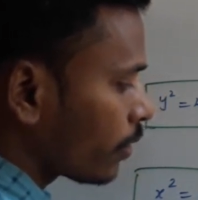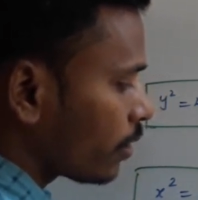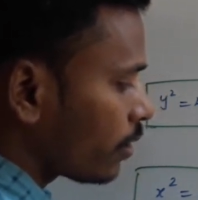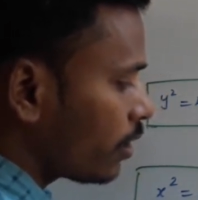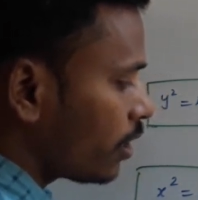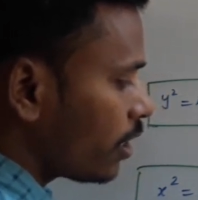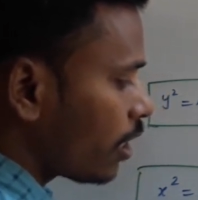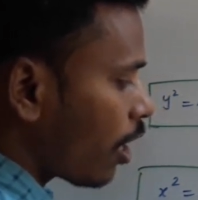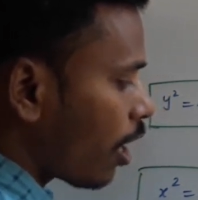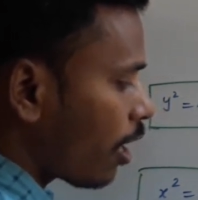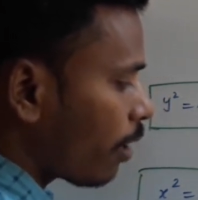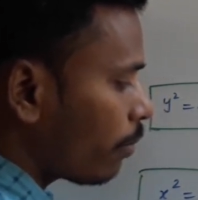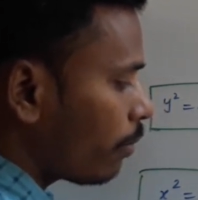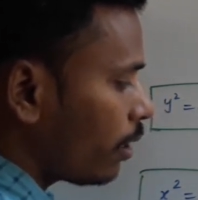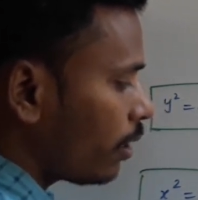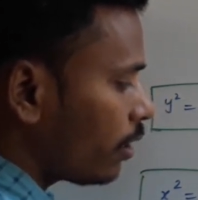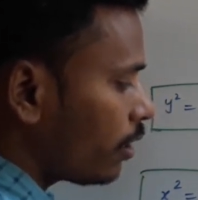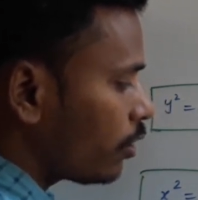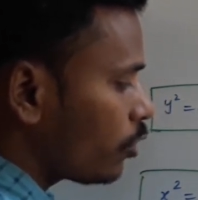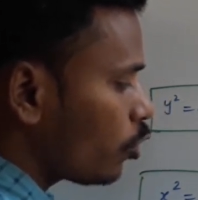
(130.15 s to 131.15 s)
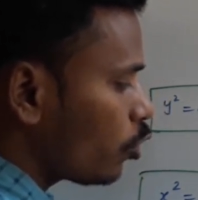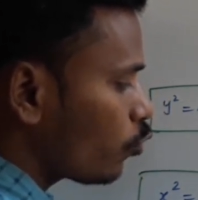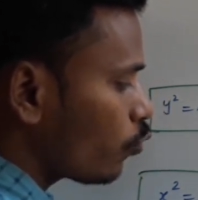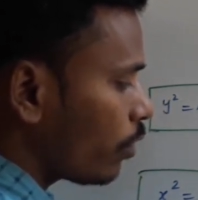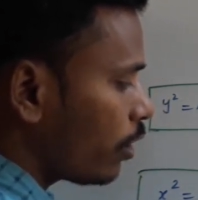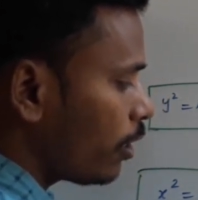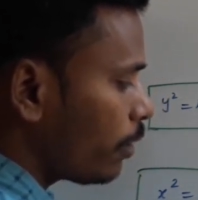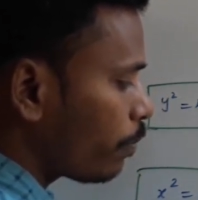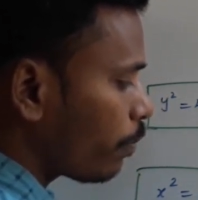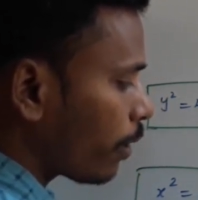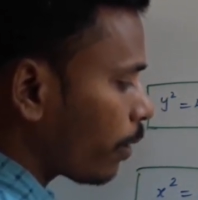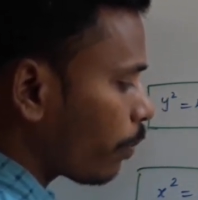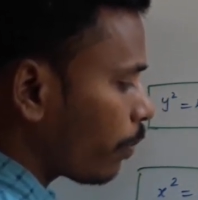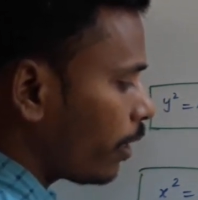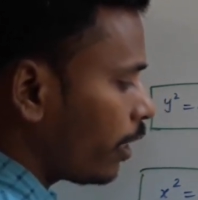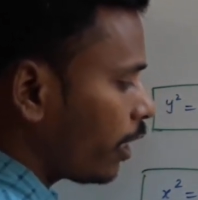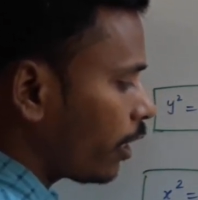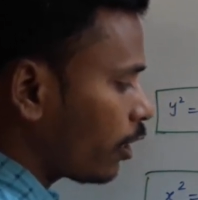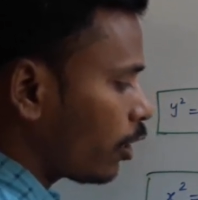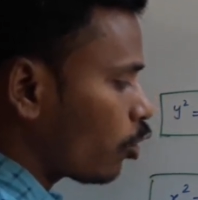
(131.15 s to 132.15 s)
the normal is usually
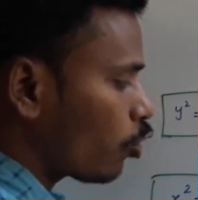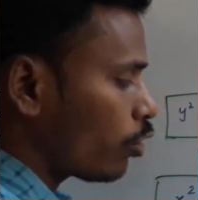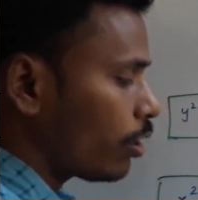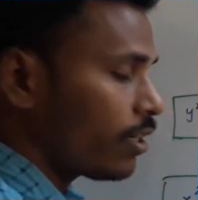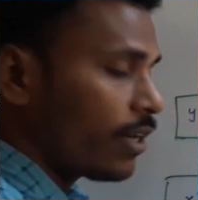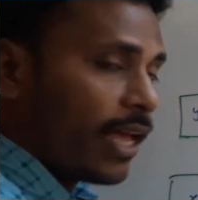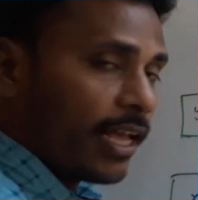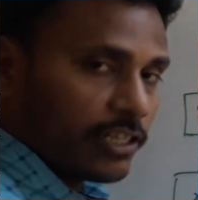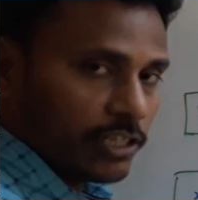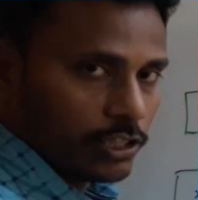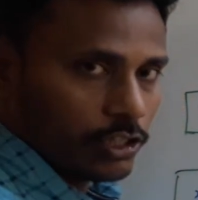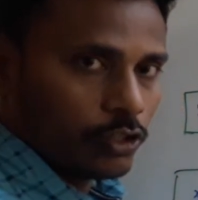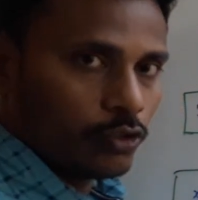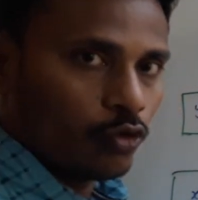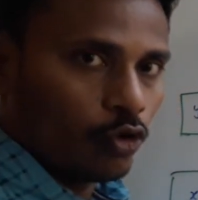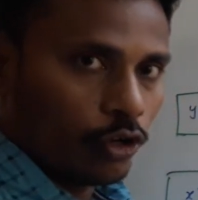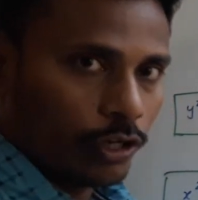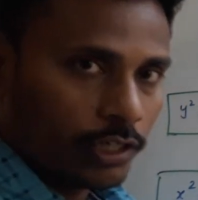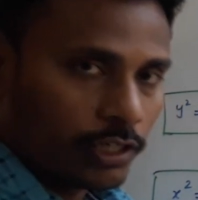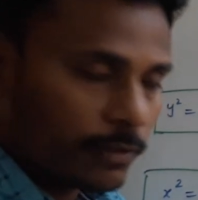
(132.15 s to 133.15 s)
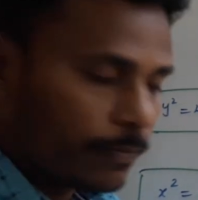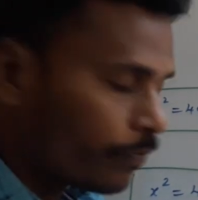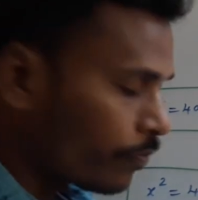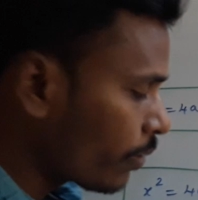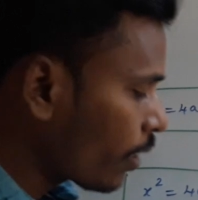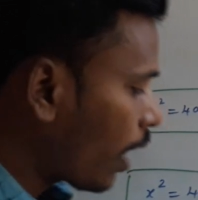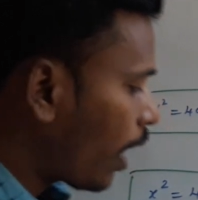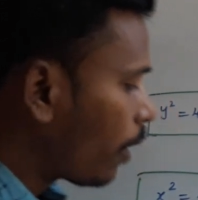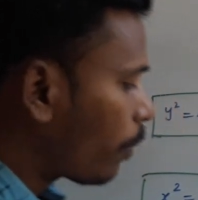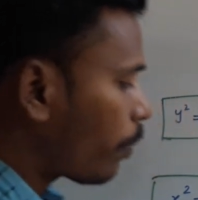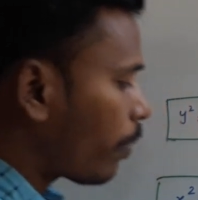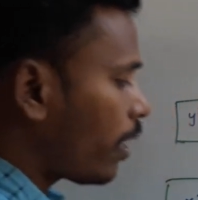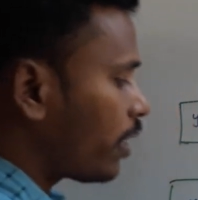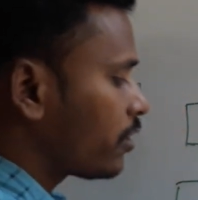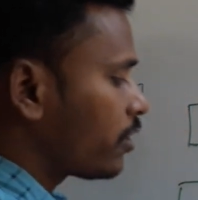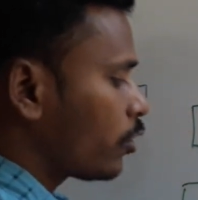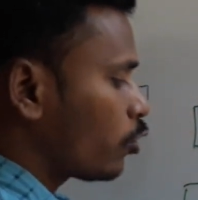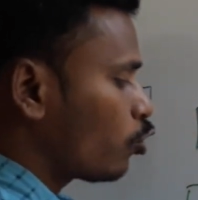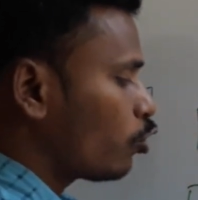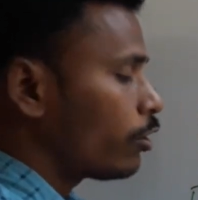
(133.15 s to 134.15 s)
perpendicular to the tangent, you know it, and
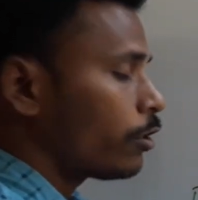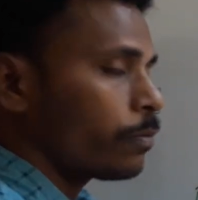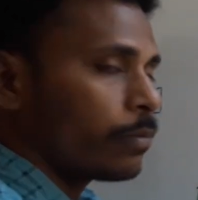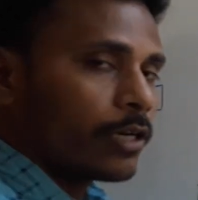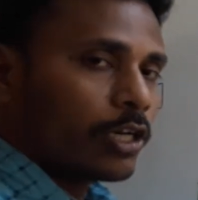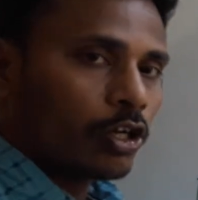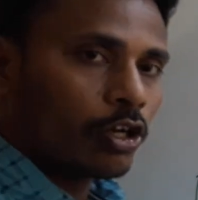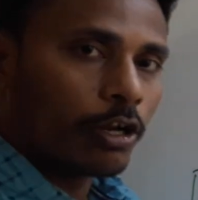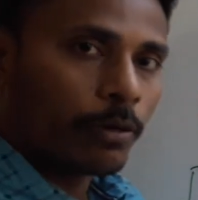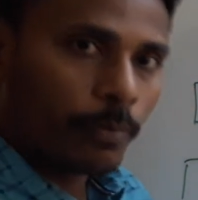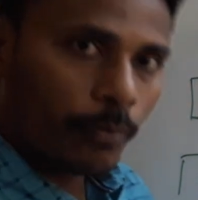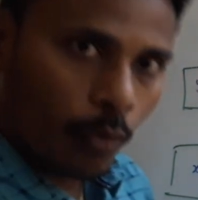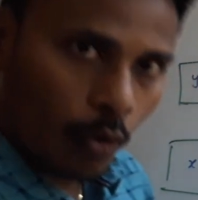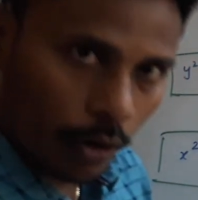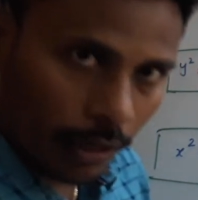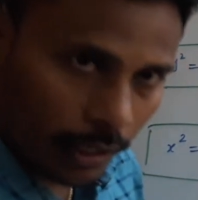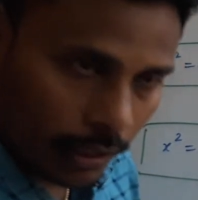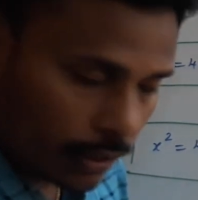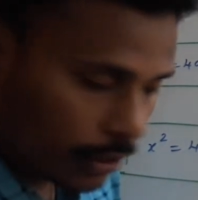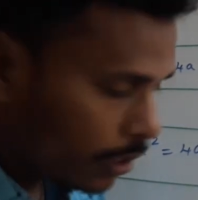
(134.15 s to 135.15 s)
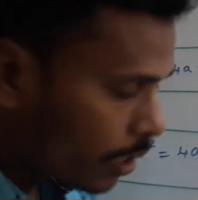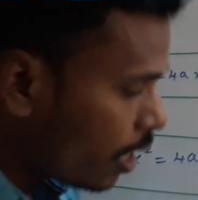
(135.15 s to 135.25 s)
passing to that particular point.